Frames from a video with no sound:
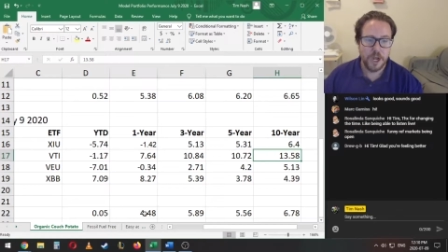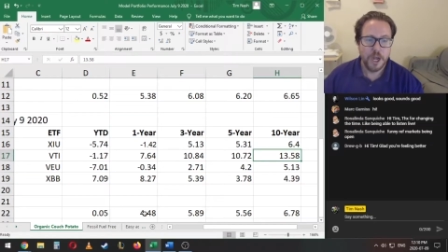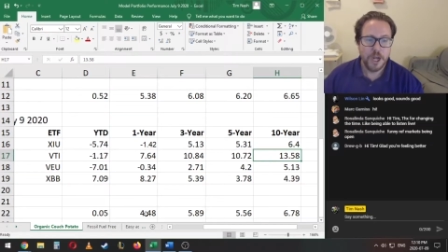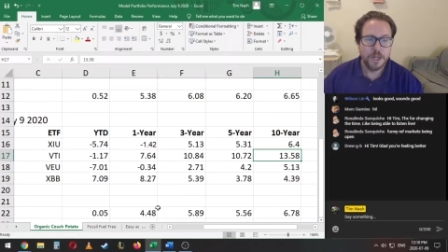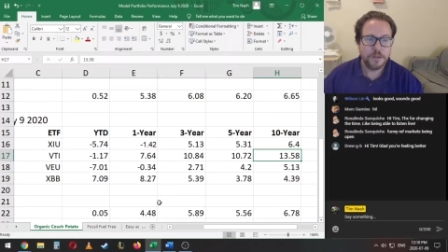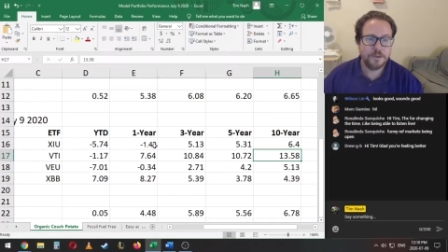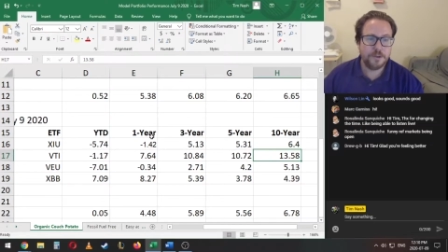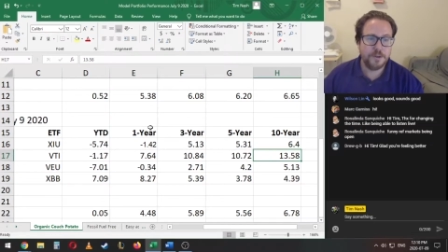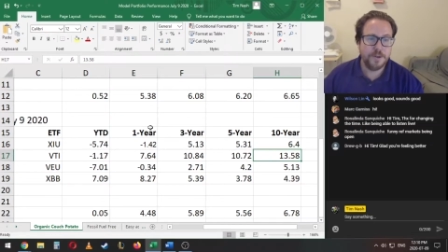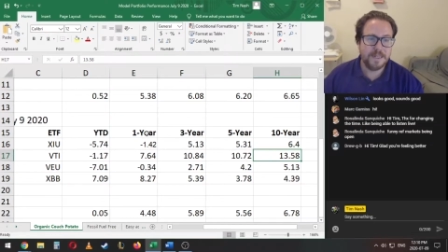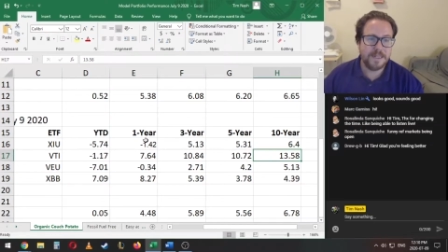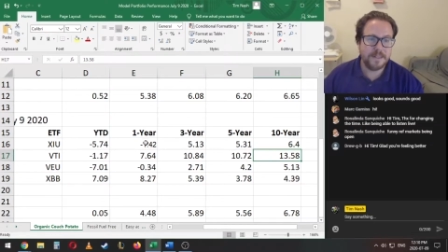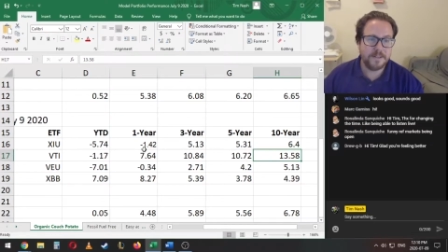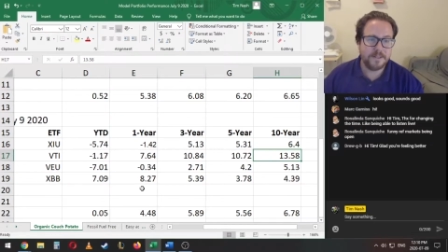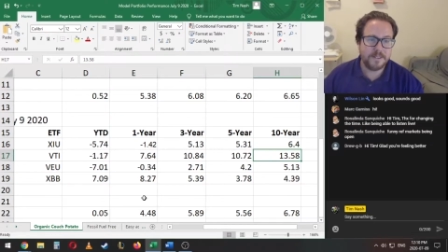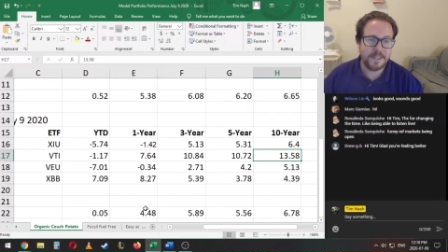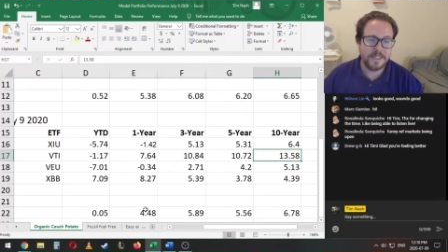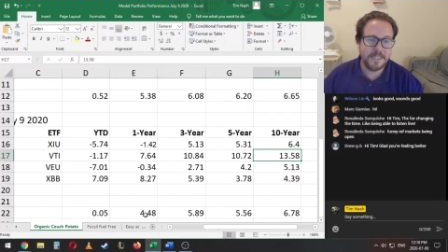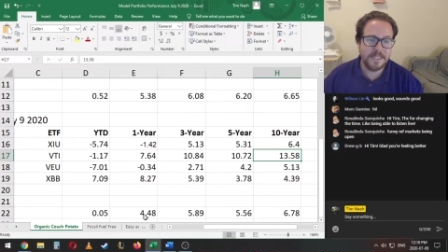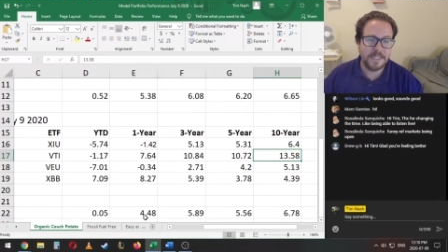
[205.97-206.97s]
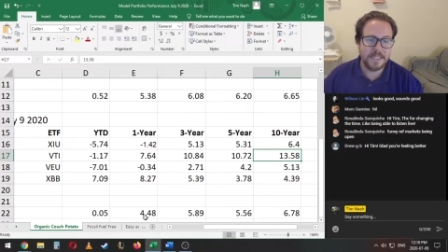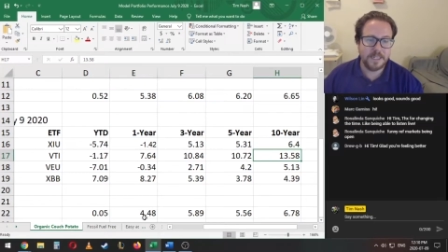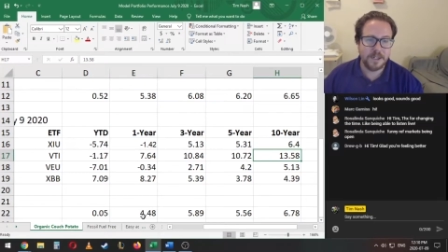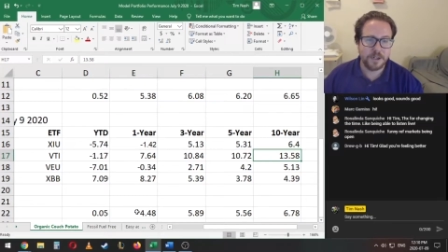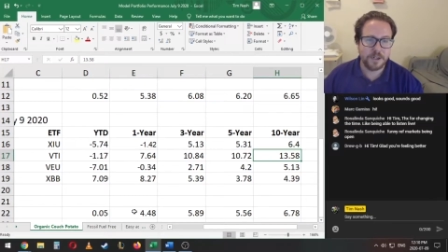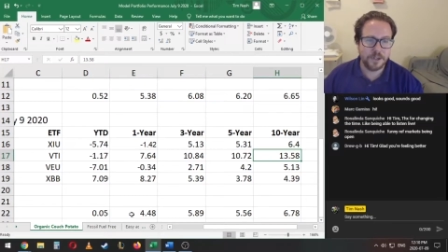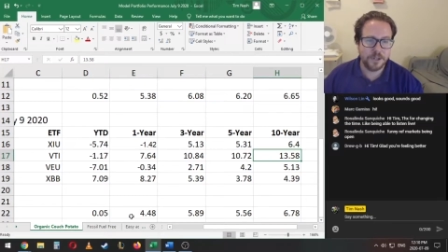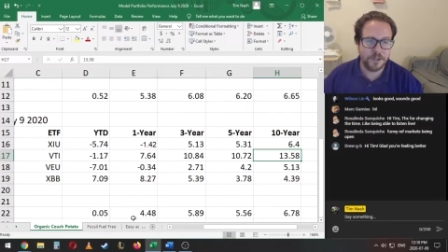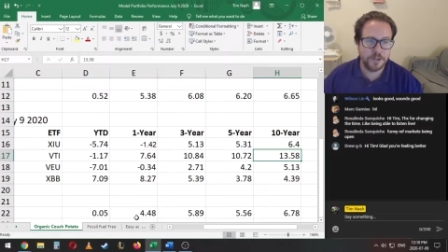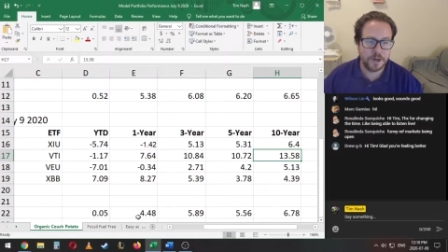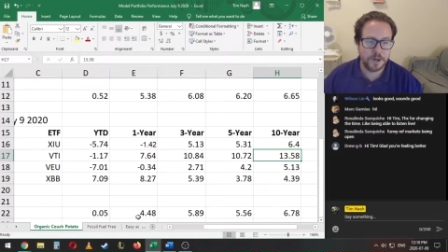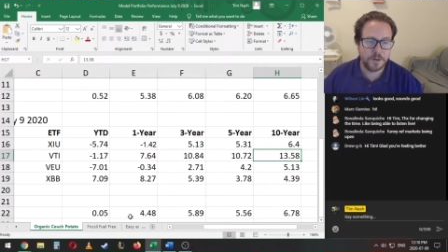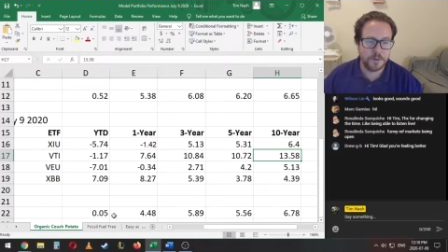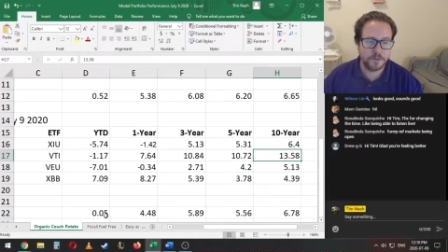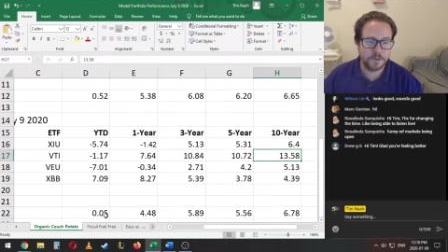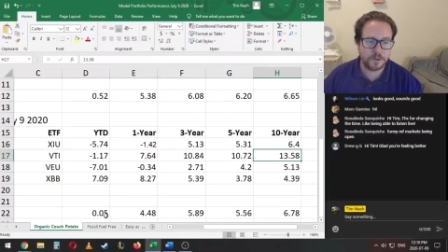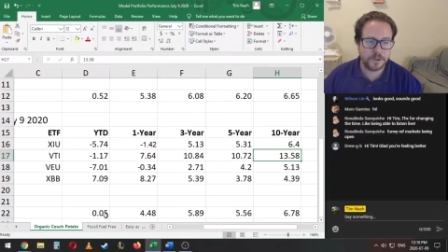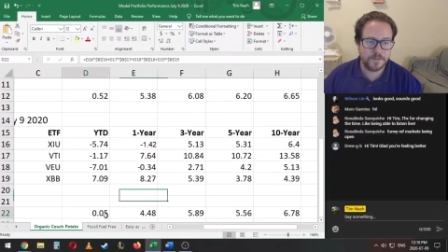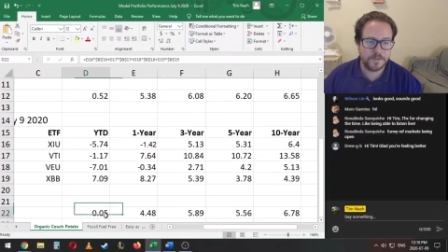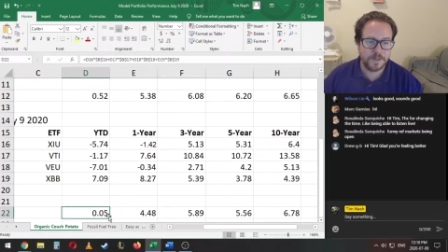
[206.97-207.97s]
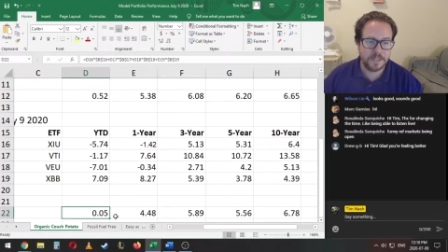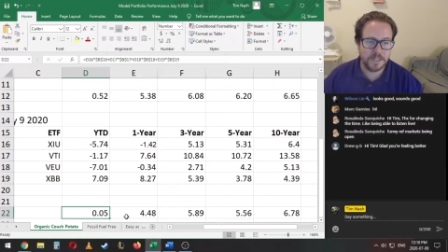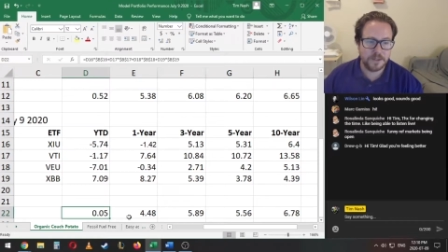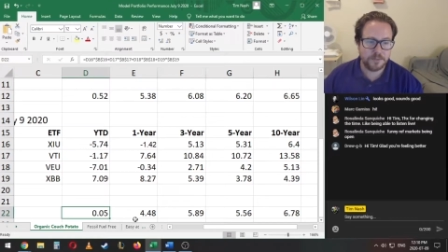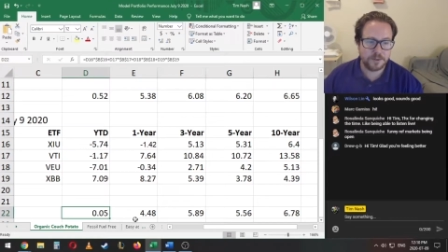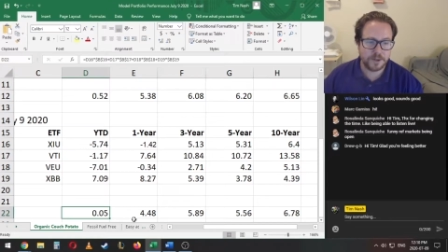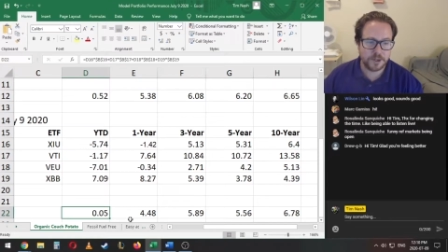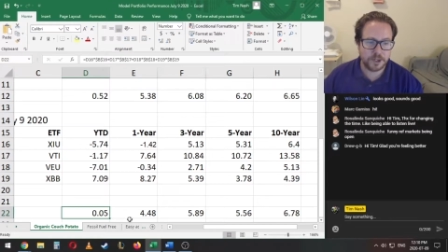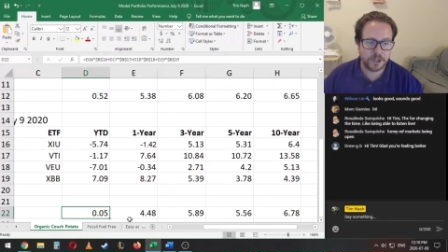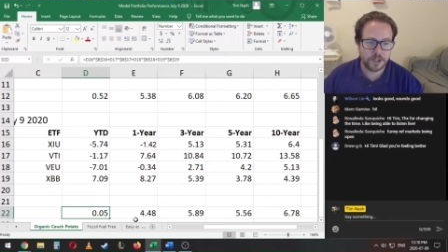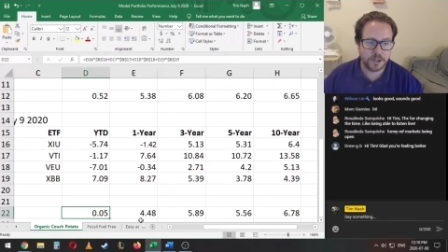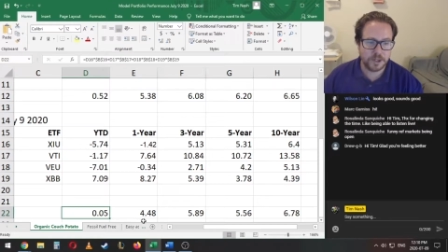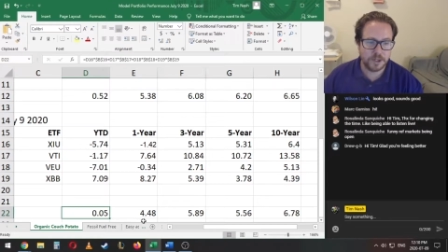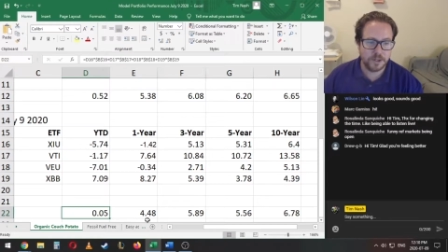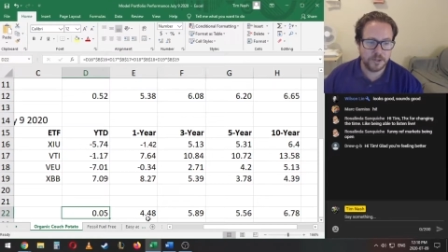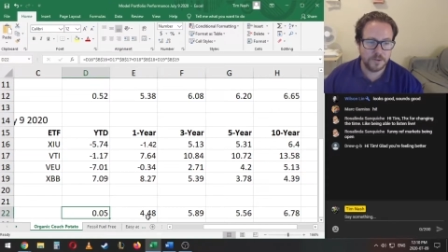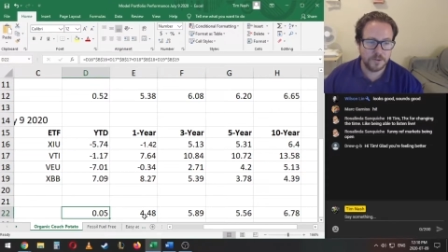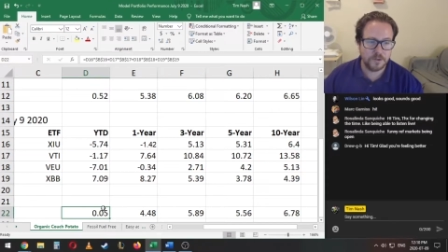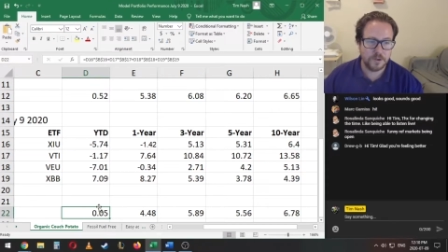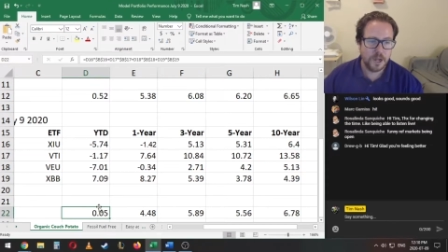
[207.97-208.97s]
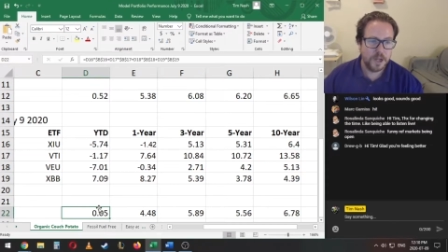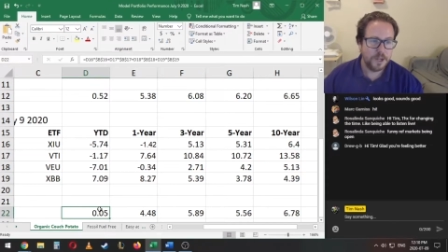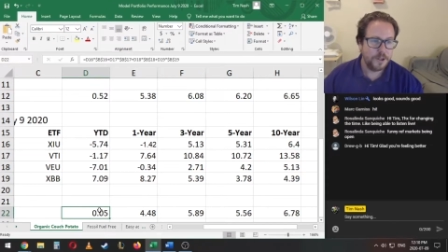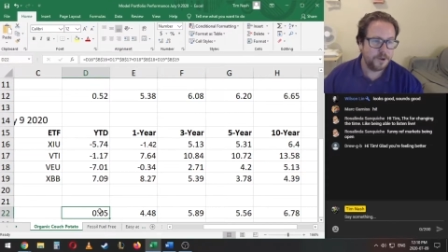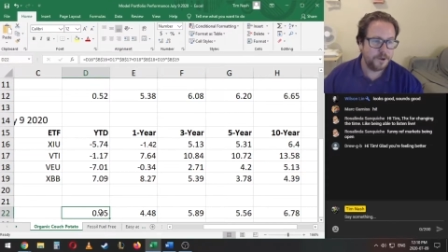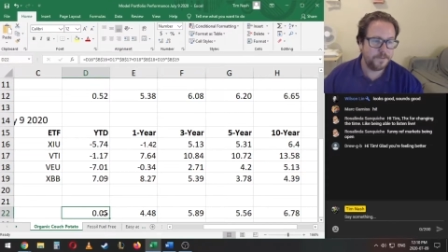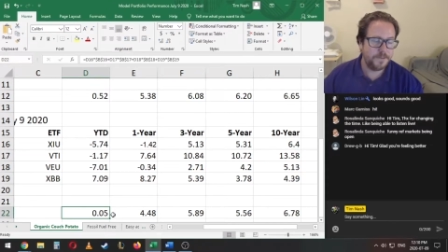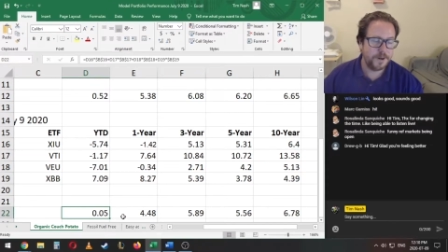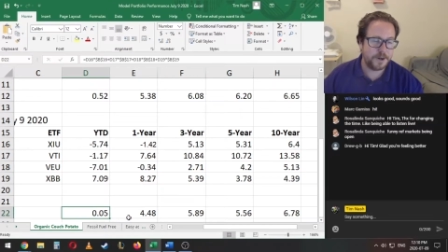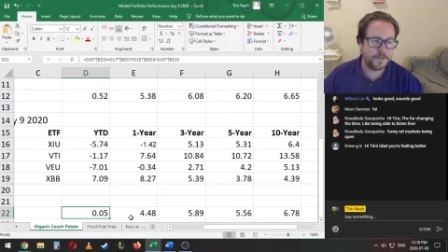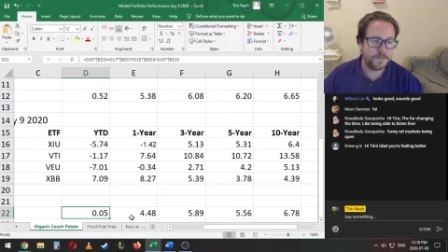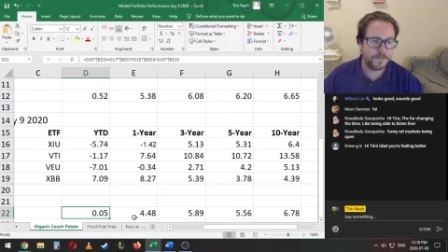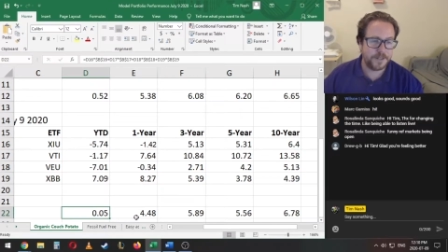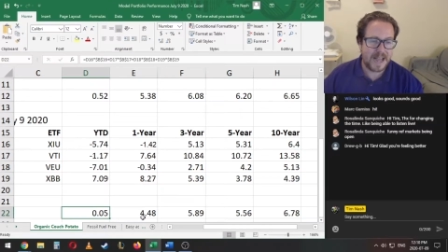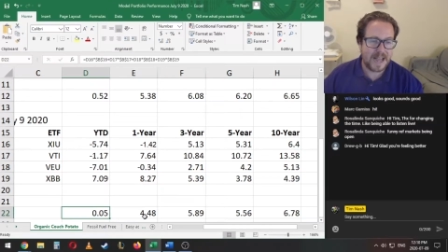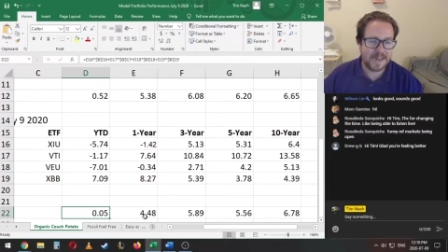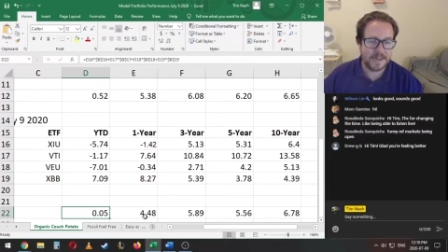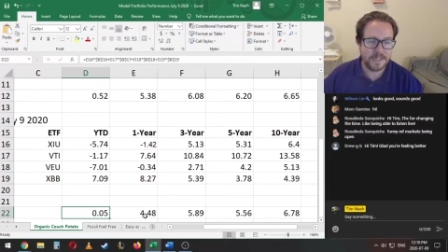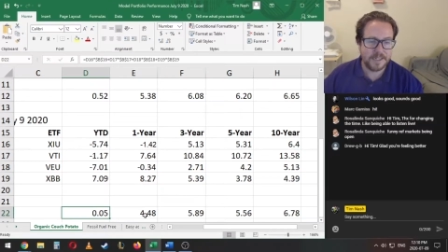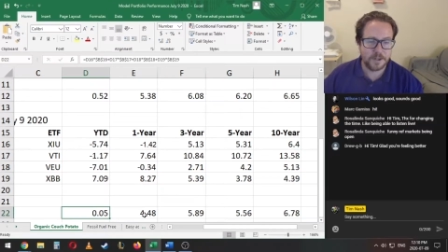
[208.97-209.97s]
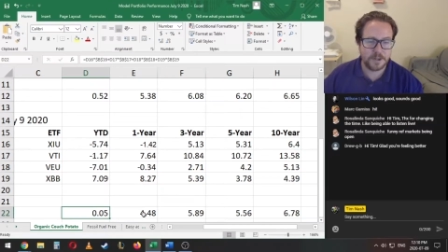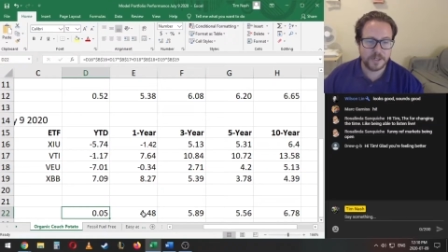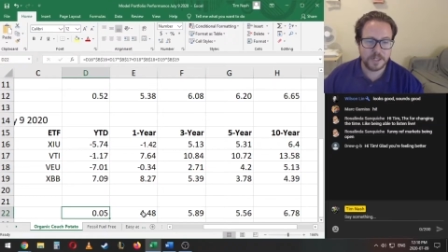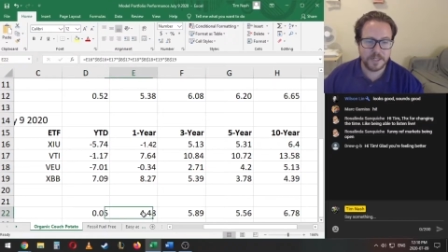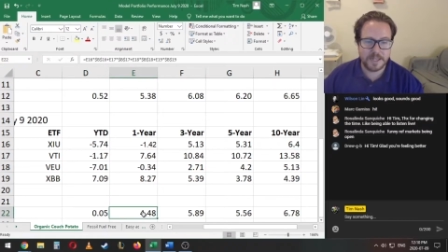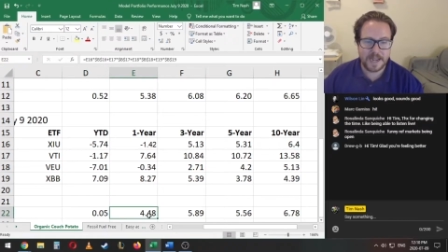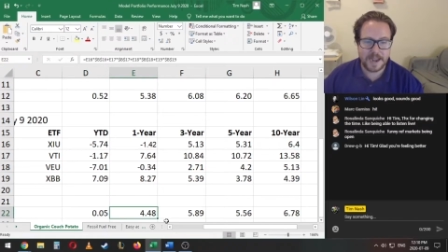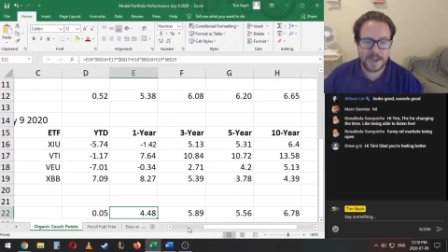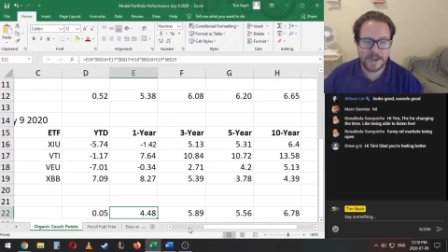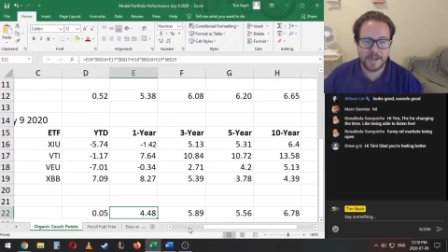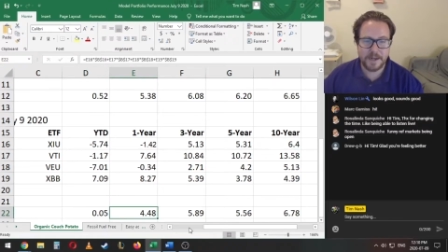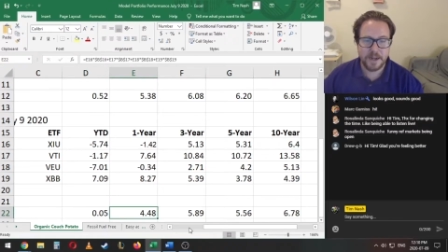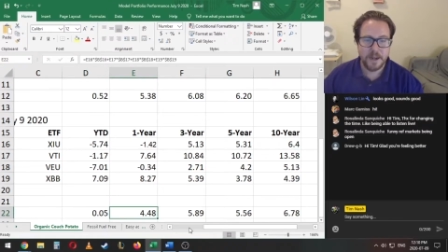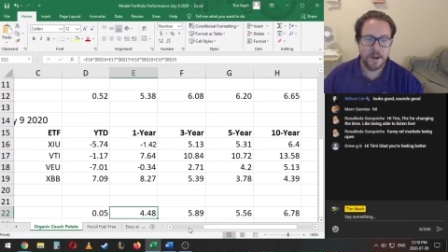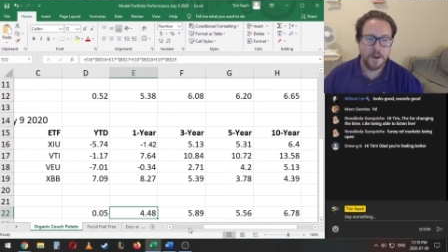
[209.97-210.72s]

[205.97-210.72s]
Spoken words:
So you can see here, sort of these returns, very flat year to date,